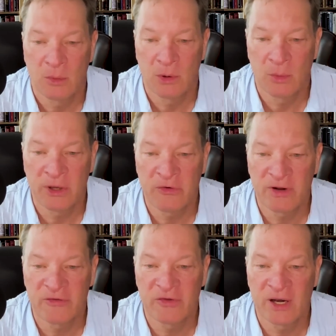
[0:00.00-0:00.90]
when we
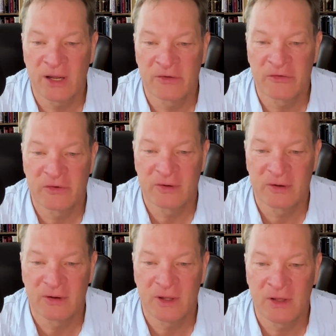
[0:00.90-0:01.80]
translate as
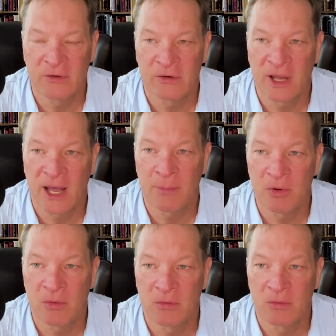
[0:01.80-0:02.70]
either
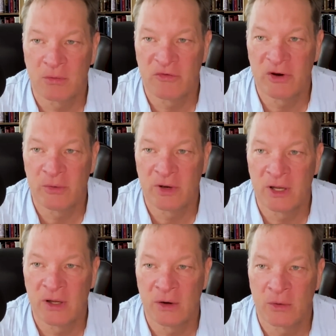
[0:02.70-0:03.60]
capital God
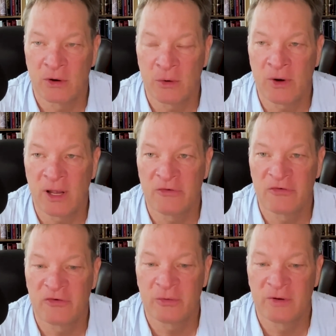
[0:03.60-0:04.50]
or lowercase
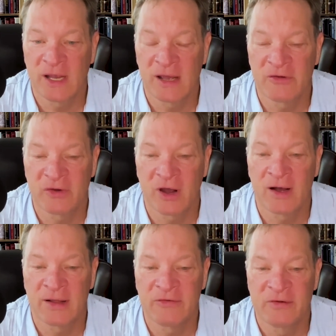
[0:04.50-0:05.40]
gods,
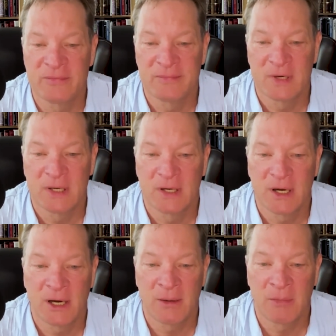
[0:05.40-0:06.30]
gods,
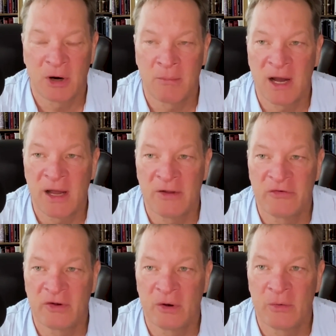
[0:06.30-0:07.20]
our
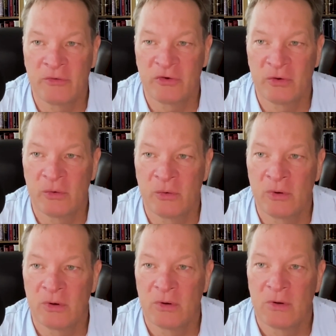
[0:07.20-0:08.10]
minds go to
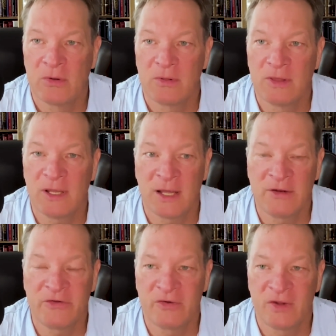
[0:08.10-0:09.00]
the
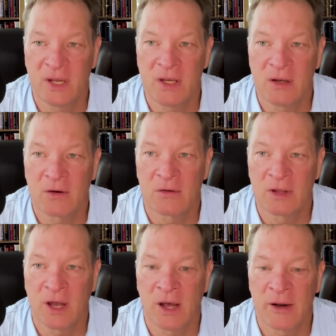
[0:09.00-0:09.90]
entity
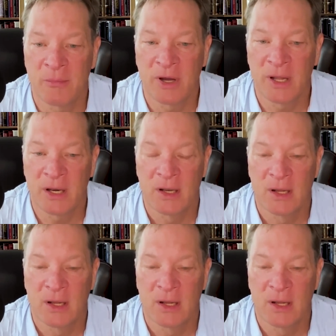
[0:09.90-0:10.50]
called God. But